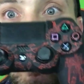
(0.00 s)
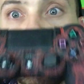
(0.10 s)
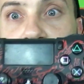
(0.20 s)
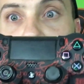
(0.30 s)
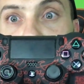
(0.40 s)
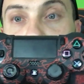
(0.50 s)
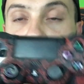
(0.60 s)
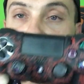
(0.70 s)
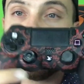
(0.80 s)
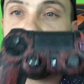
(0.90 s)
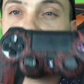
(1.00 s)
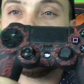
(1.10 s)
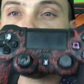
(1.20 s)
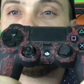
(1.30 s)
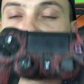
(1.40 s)
Wow, look
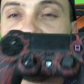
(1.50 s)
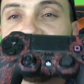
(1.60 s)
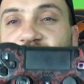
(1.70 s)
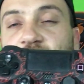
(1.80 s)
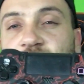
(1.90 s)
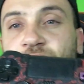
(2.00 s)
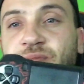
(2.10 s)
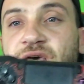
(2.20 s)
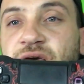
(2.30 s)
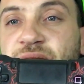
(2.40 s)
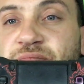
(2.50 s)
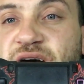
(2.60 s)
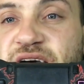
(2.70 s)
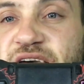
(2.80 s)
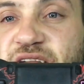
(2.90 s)
at this piece of art.
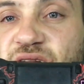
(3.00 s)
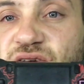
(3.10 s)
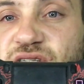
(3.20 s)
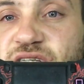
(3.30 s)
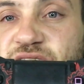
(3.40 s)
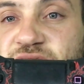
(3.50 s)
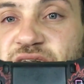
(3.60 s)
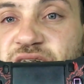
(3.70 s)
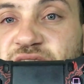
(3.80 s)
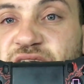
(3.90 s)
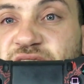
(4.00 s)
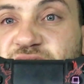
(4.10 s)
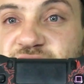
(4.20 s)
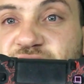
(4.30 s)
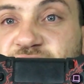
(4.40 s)
My analog sticks
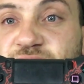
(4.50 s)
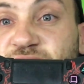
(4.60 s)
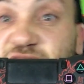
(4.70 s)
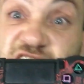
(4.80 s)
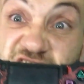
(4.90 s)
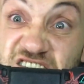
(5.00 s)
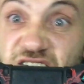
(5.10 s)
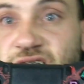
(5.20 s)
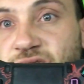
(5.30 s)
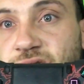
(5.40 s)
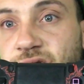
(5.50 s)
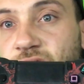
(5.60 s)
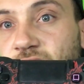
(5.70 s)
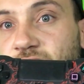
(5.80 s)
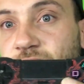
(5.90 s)
are
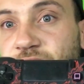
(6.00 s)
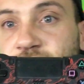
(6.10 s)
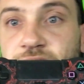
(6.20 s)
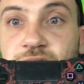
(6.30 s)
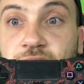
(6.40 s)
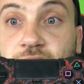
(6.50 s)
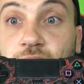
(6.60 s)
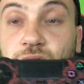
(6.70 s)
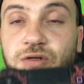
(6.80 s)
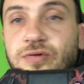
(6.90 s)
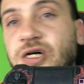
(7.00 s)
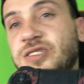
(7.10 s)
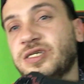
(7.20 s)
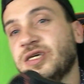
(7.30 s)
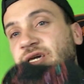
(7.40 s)
a little bit old and
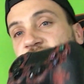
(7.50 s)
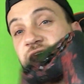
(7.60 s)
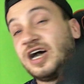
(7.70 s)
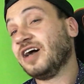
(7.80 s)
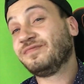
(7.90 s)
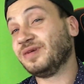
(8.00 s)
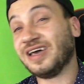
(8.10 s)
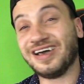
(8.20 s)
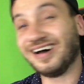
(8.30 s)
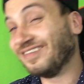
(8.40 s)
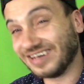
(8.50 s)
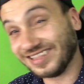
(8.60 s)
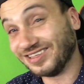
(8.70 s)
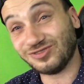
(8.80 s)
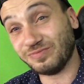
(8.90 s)
rusty. I've
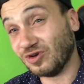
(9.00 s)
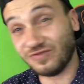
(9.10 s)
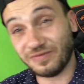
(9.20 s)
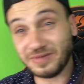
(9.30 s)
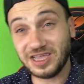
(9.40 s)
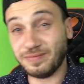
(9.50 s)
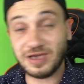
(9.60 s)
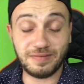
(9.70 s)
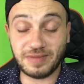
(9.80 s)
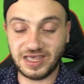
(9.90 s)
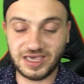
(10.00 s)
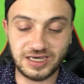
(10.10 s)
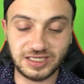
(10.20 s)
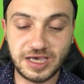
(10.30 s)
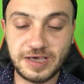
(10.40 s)
had this remote for many
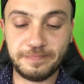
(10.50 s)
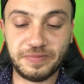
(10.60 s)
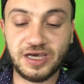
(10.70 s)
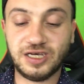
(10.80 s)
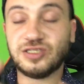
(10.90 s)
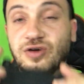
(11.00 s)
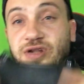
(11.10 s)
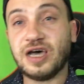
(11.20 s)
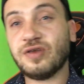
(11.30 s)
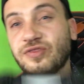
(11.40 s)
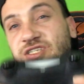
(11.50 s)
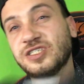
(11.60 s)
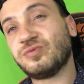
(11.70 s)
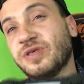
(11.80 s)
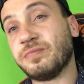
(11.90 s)
years. So now this
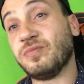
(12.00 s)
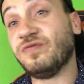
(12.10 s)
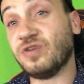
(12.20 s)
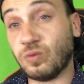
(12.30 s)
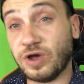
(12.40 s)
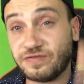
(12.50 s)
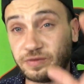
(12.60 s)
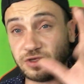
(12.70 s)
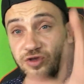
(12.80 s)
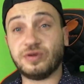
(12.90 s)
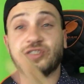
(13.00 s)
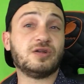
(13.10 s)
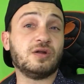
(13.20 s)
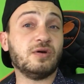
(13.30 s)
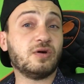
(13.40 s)
is where they moved away from the
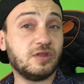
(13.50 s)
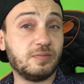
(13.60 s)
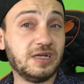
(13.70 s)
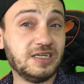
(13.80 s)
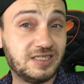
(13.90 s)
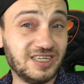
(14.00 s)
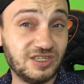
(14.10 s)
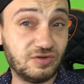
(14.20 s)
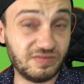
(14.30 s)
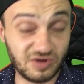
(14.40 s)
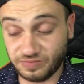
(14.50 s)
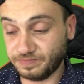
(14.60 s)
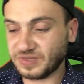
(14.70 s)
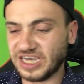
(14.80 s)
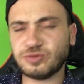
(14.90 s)
original look on the PlayStation remote.
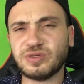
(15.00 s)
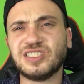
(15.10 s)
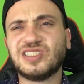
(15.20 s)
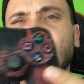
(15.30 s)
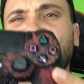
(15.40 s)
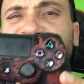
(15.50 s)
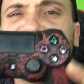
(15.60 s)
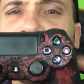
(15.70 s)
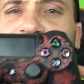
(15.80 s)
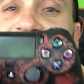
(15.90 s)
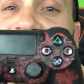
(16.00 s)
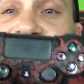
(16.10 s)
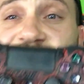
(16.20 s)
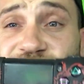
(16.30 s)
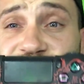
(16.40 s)
As we can it looks completely
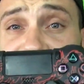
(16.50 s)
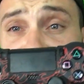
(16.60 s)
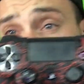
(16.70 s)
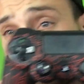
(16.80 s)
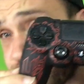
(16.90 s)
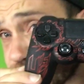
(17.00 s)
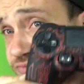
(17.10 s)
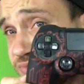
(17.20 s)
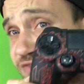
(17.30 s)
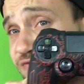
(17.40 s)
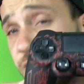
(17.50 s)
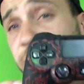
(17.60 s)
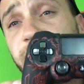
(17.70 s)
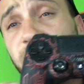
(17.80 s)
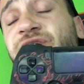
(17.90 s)
different from
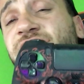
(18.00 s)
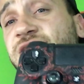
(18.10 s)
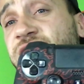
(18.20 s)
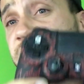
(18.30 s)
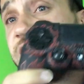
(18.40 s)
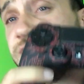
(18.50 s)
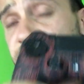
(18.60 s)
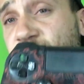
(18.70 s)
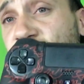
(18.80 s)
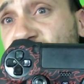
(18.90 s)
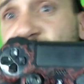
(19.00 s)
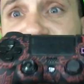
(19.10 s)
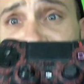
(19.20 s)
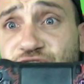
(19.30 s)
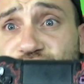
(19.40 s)
the previous remote
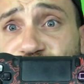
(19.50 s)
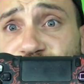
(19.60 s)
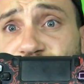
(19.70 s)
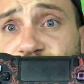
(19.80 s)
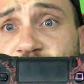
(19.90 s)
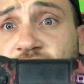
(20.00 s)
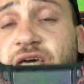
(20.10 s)
versions.